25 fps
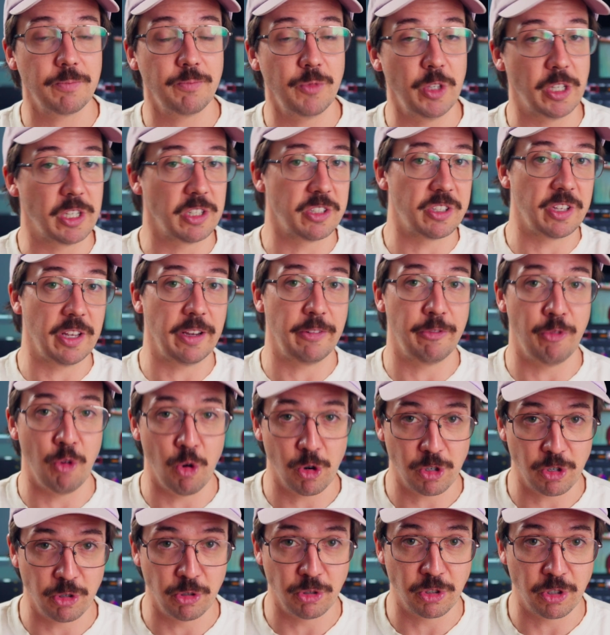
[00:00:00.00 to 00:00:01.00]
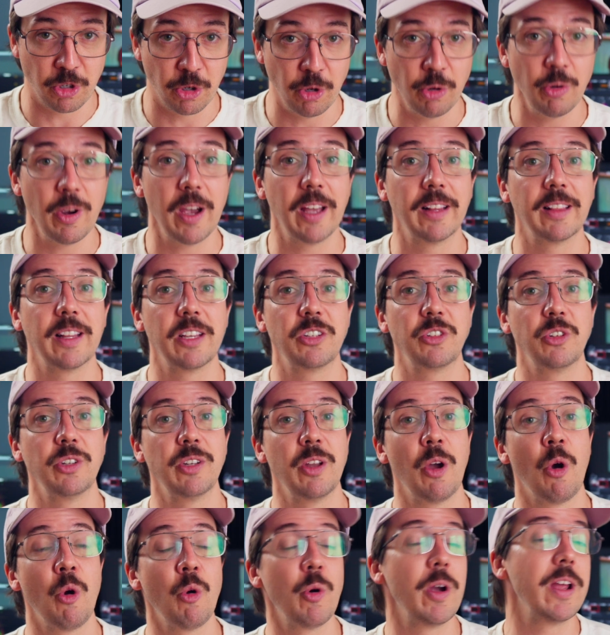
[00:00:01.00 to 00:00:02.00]
You can select 422 unless you
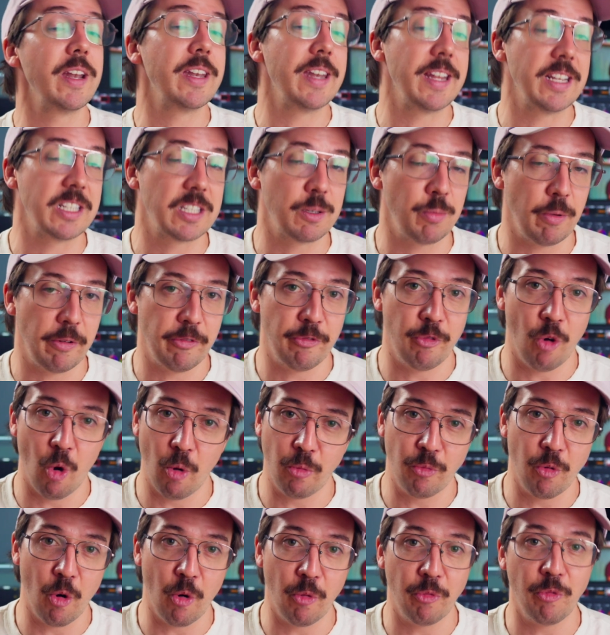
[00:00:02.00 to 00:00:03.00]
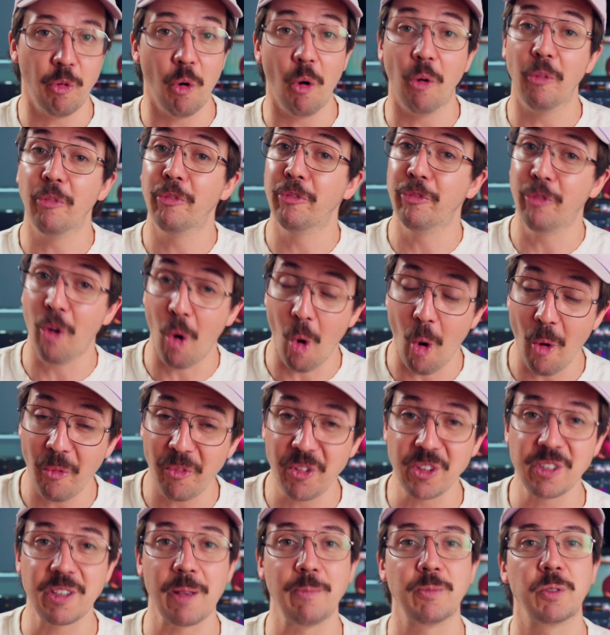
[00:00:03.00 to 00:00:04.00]
know it needs to be 4444 for
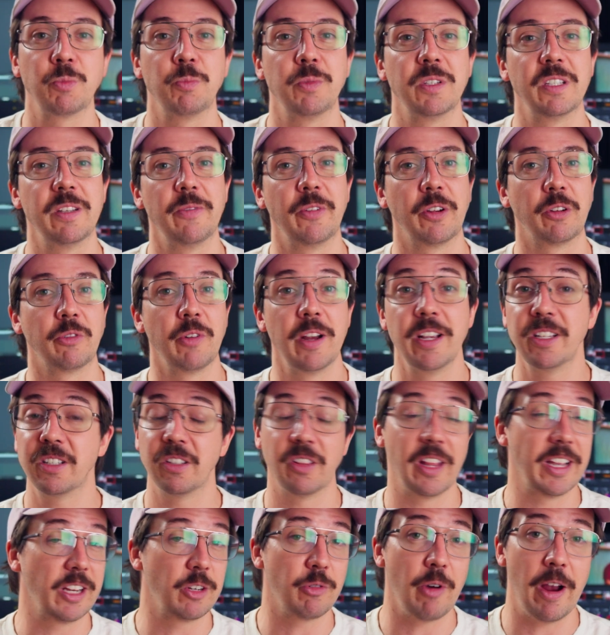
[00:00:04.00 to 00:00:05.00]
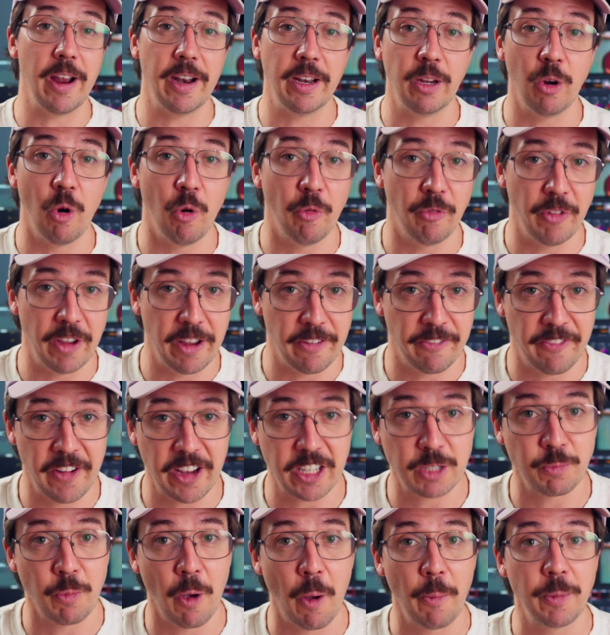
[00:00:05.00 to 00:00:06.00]
some specific reason like grading or
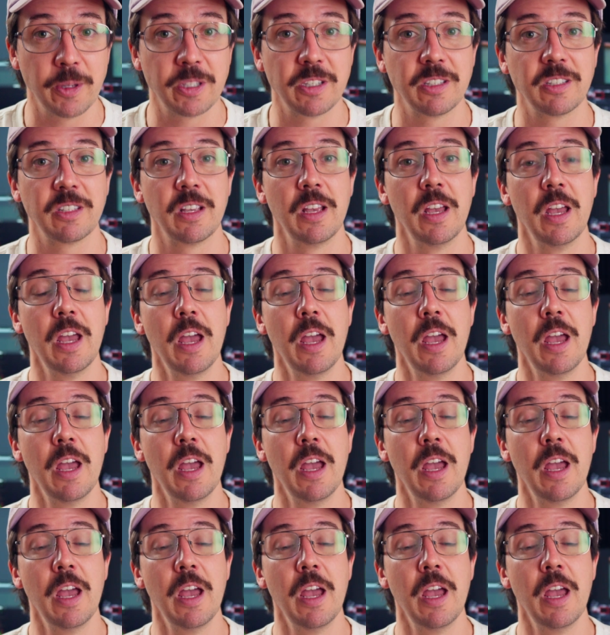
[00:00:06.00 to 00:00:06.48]
VFX purposes.